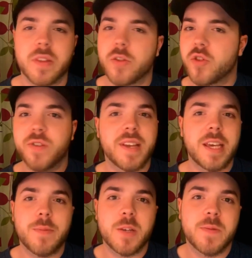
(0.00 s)
Doesn't need
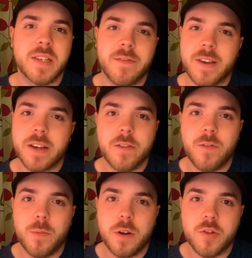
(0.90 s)
to be specific to
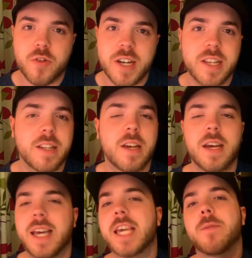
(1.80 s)
football trading,
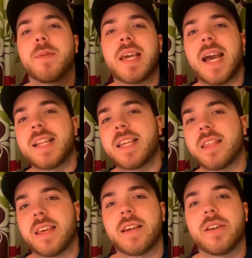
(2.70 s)
it can be
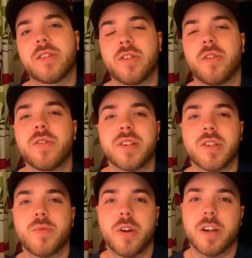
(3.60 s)
anything as long as
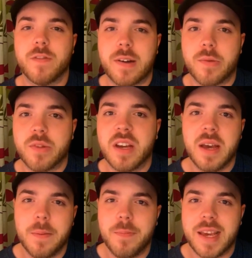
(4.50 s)
it's working around
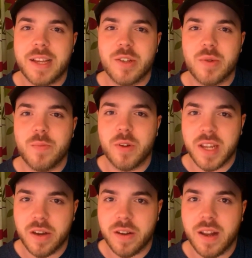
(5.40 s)
making some
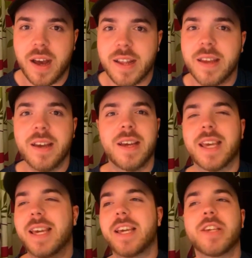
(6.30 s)
money online.
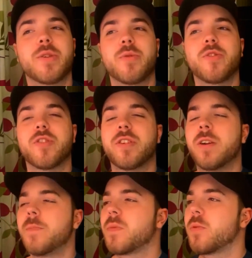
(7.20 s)
In case you're wondering,
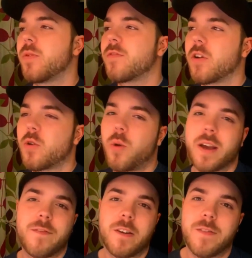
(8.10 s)
We've got quite
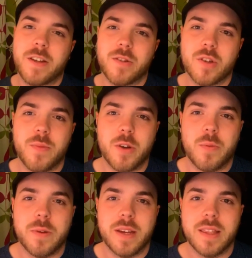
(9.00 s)
a few videos coming
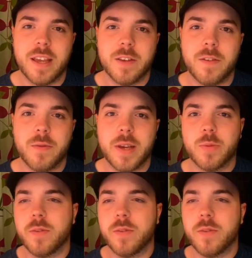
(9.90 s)
up in the next few weeks.